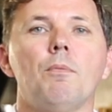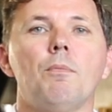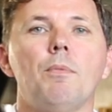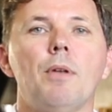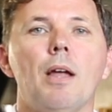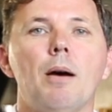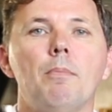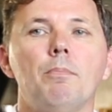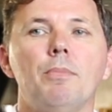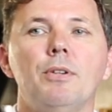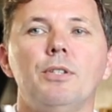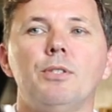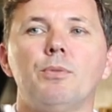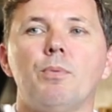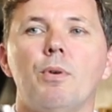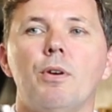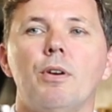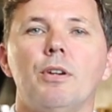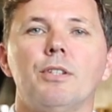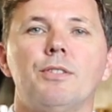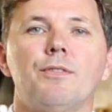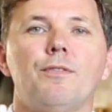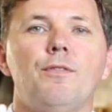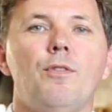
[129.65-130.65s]
numbers
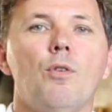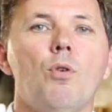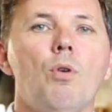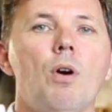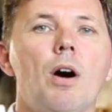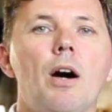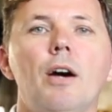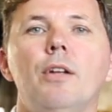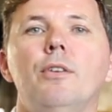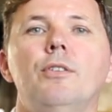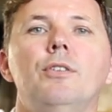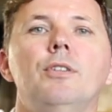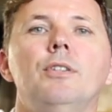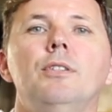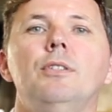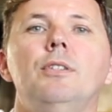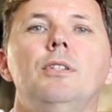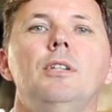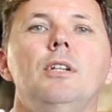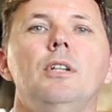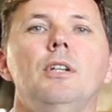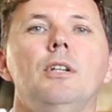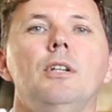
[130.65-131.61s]
where it's 400,